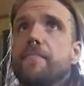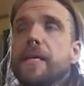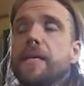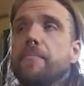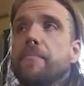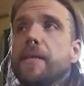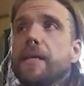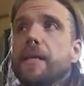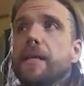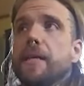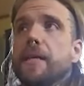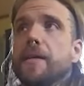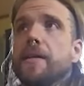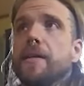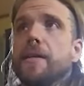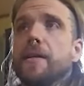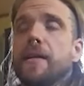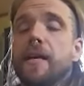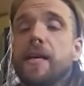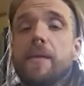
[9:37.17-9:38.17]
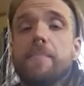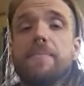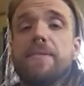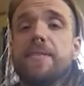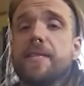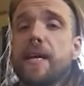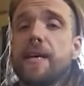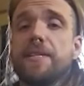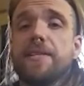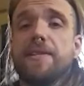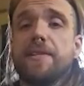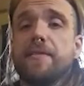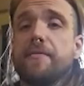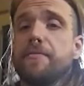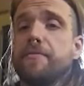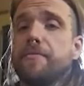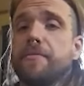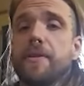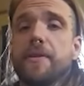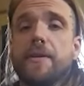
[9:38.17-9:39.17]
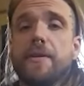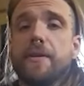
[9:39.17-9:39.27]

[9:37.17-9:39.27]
me being an obsessive